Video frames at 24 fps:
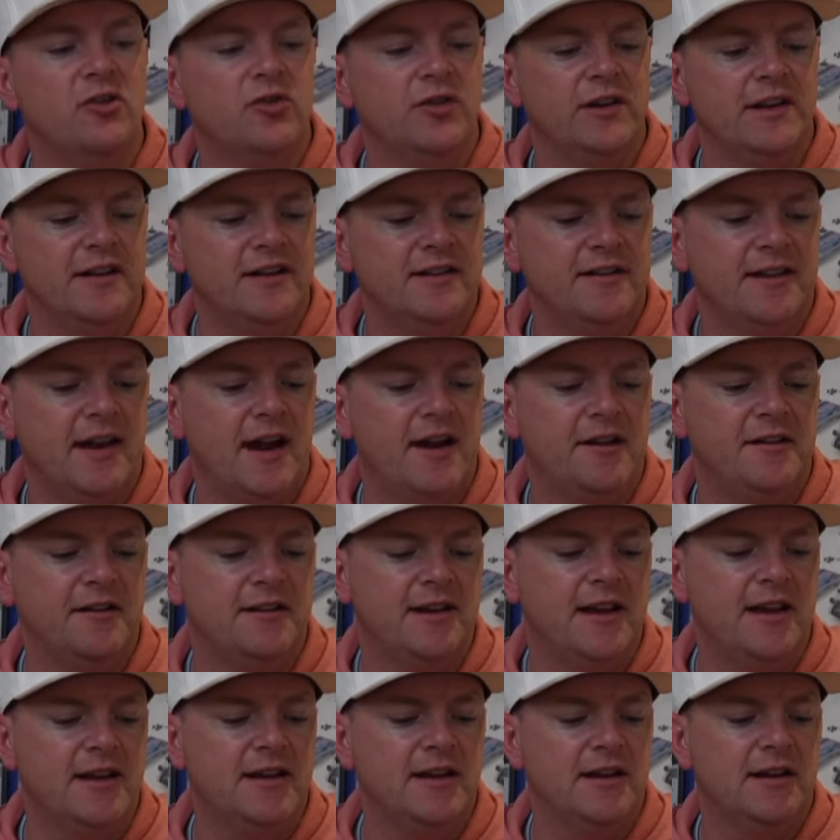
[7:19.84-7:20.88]
only started
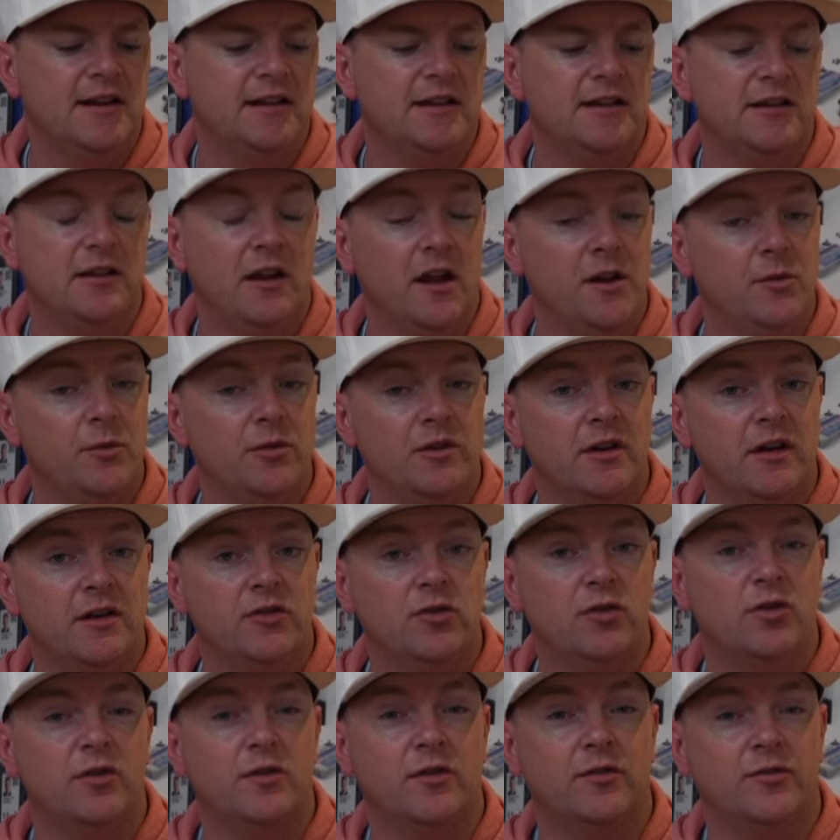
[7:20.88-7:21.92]
hitting the 919
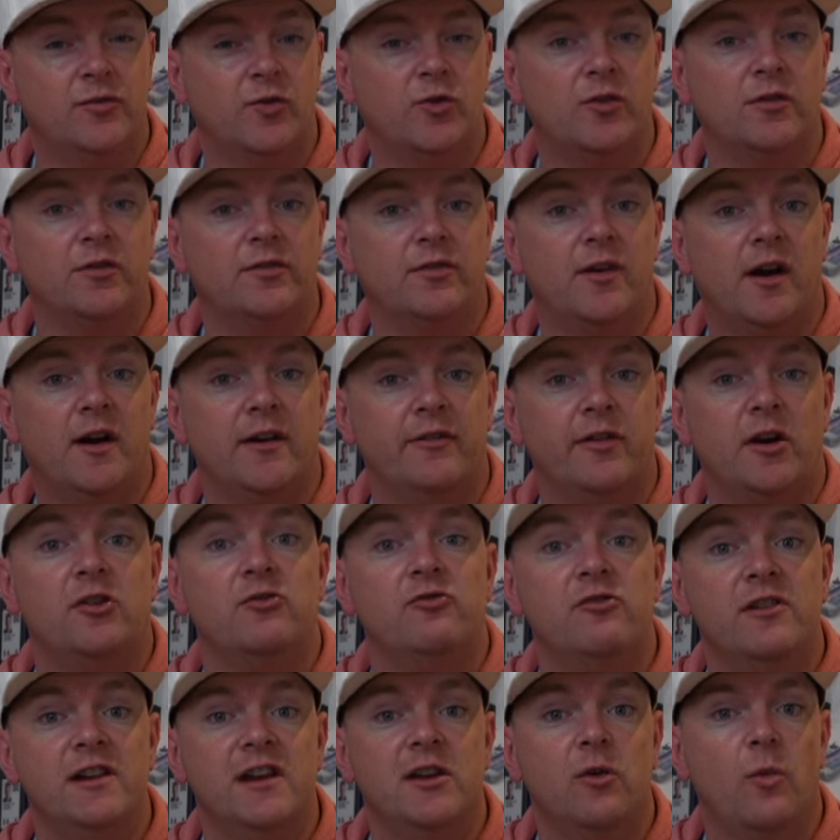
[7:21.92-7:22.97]
Tours, the 4 and 5-iron,
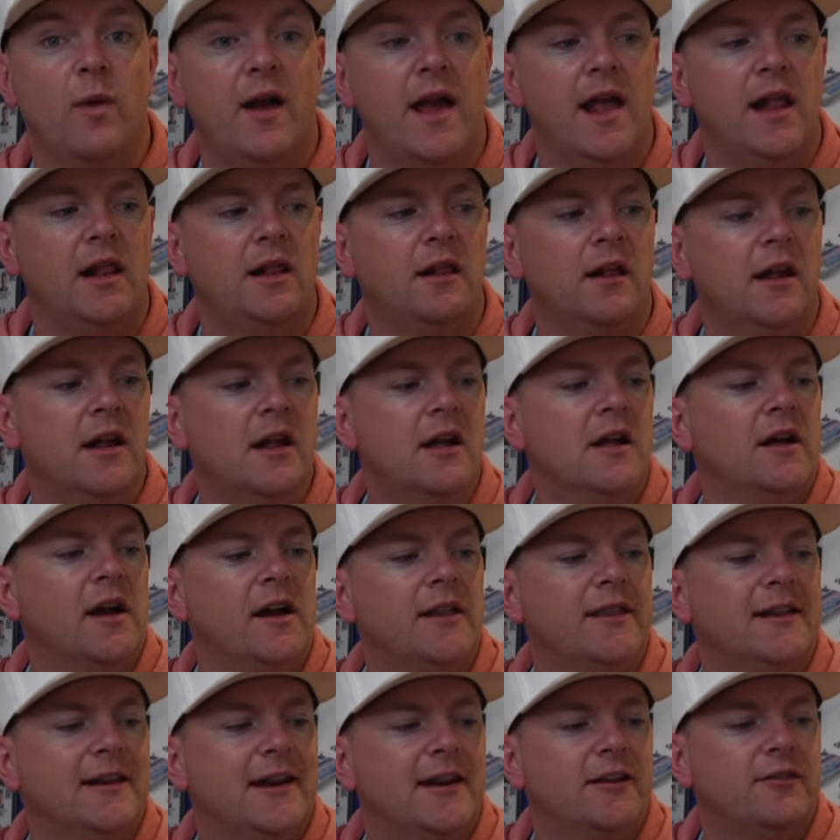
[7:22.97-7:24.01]
really well
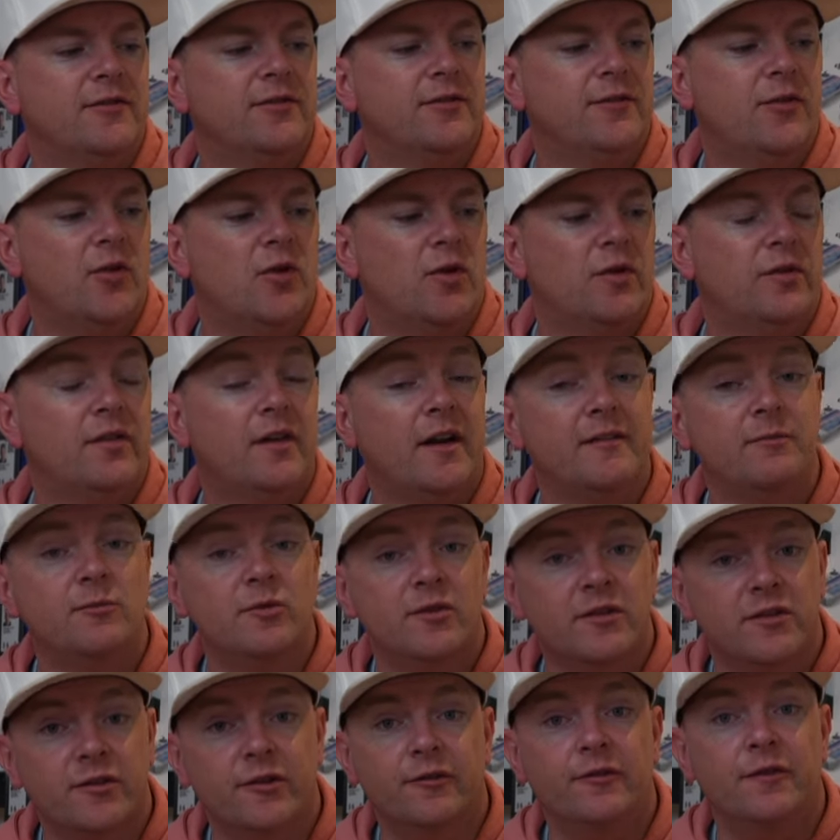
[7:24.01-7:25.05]
kind of the last 4 or 5
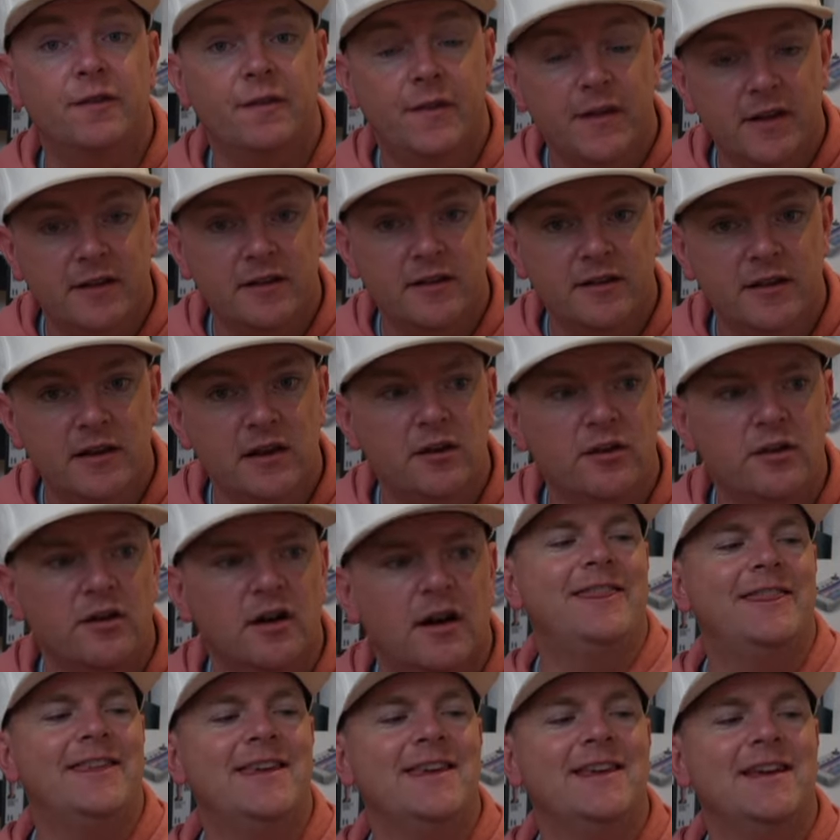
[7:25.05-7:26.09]
months of this year.
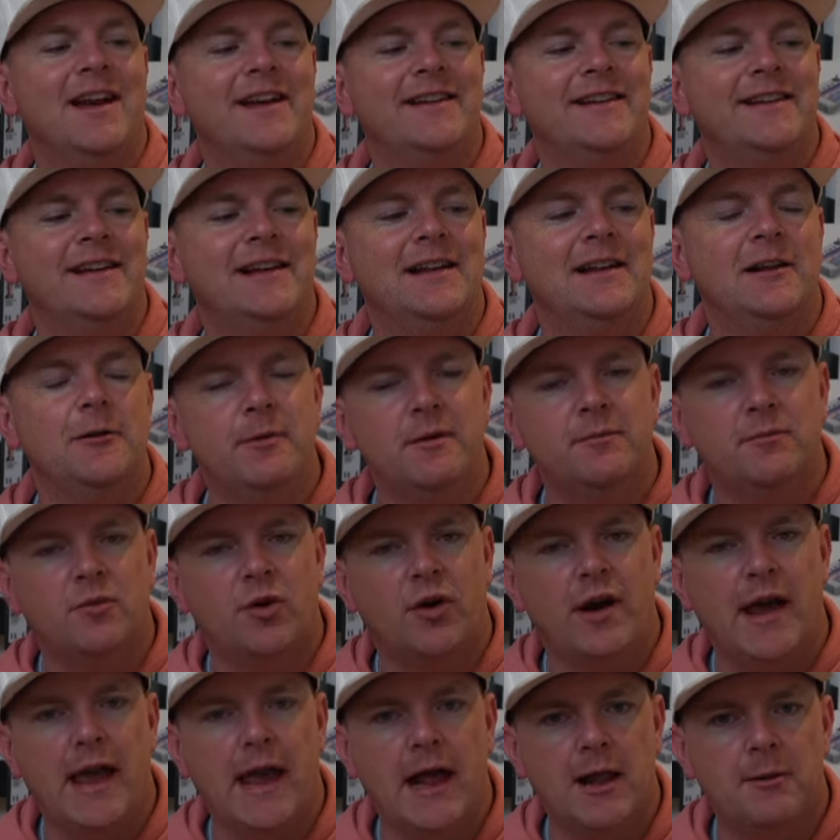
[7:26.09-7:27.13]
I think I need a little bit
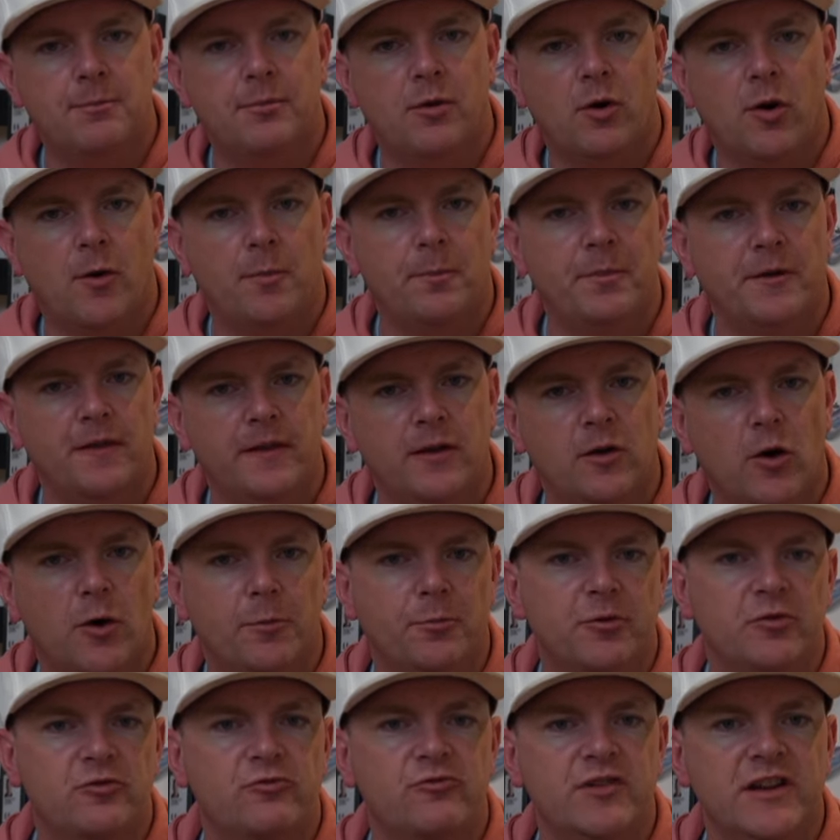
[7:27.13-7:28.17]
more help up in the
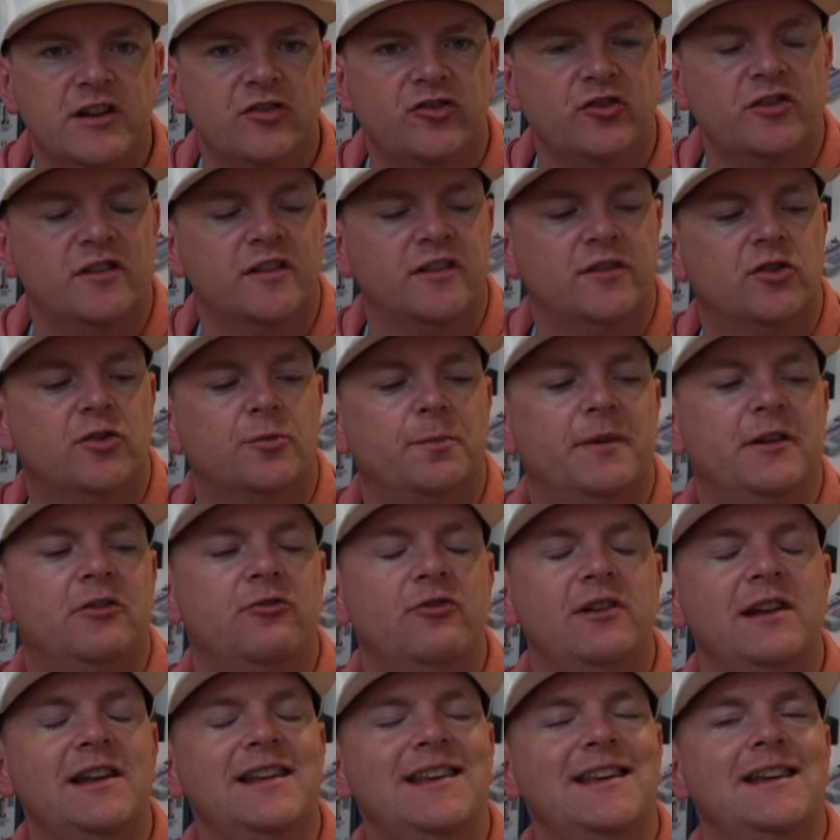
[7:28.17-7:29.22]
upper region. So it'll be
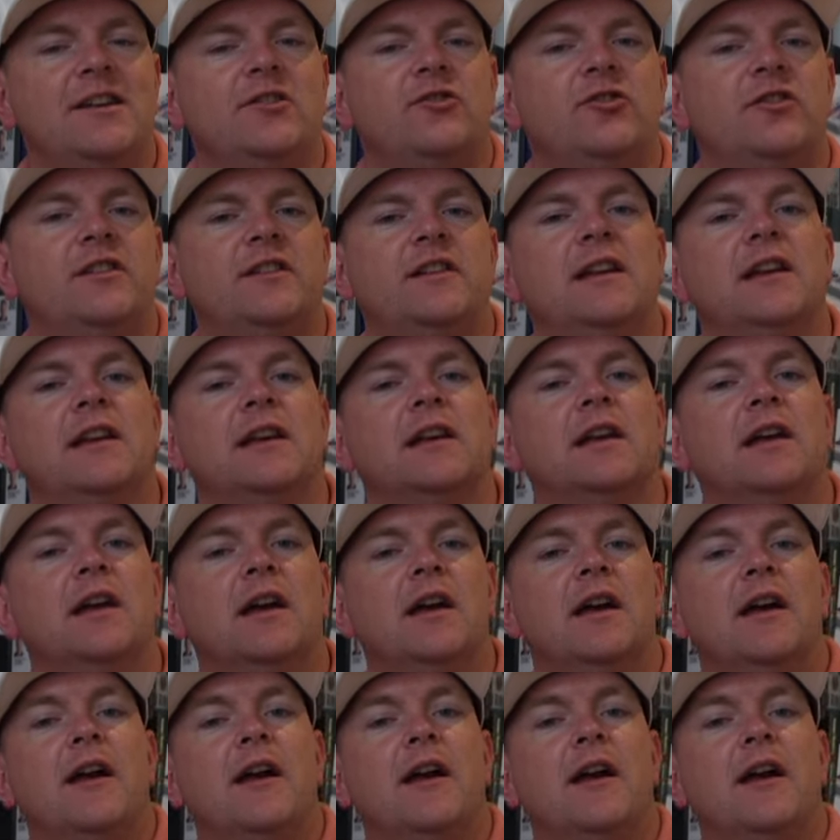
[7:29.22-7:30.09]
really interesting